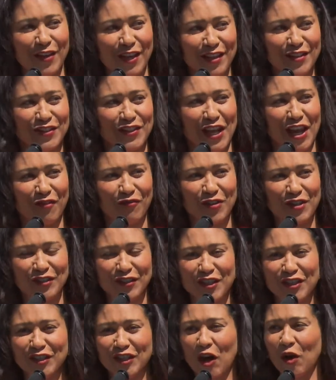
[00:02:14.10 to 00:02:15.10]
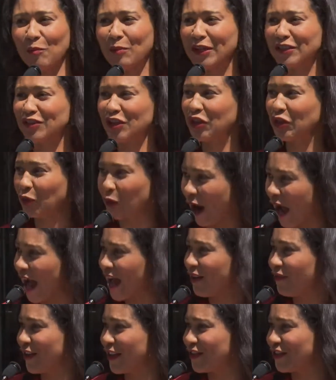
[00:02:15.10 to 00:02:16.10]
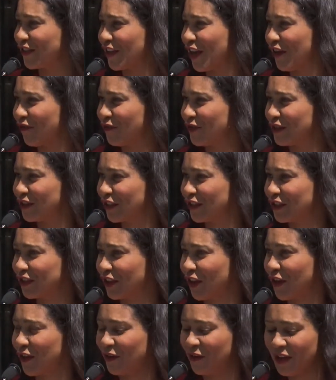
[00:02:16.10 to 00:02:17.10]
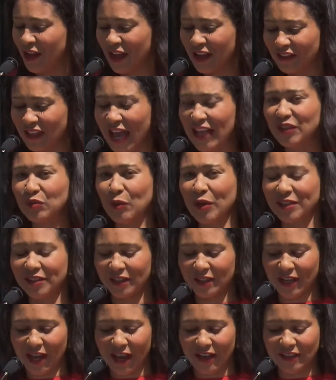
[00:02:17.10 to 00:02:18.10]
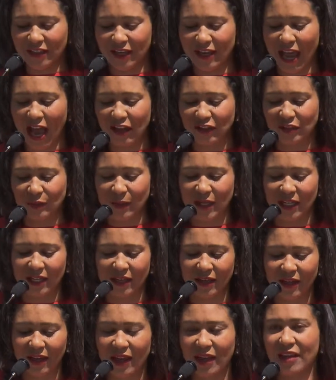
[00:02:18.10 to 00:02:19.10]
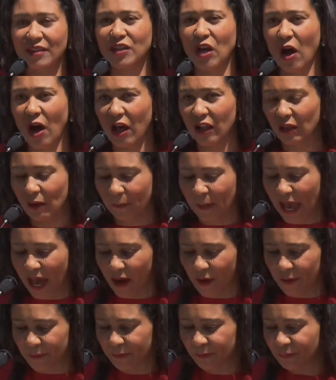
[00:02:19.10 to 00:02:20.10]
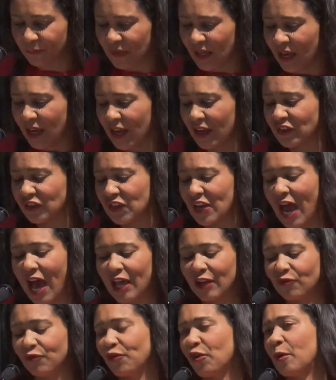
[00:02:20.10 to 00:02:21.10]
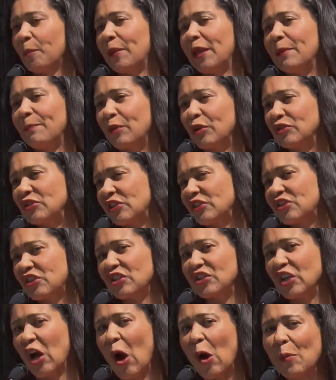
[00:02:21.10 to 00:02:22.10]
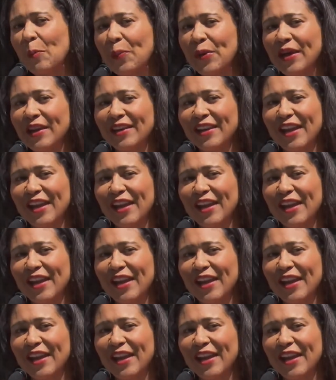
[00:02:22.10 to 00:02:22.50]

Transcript: in San Francisco, but to thrive in San Francisco. That's what today's announcement is all about. It's not for people to just open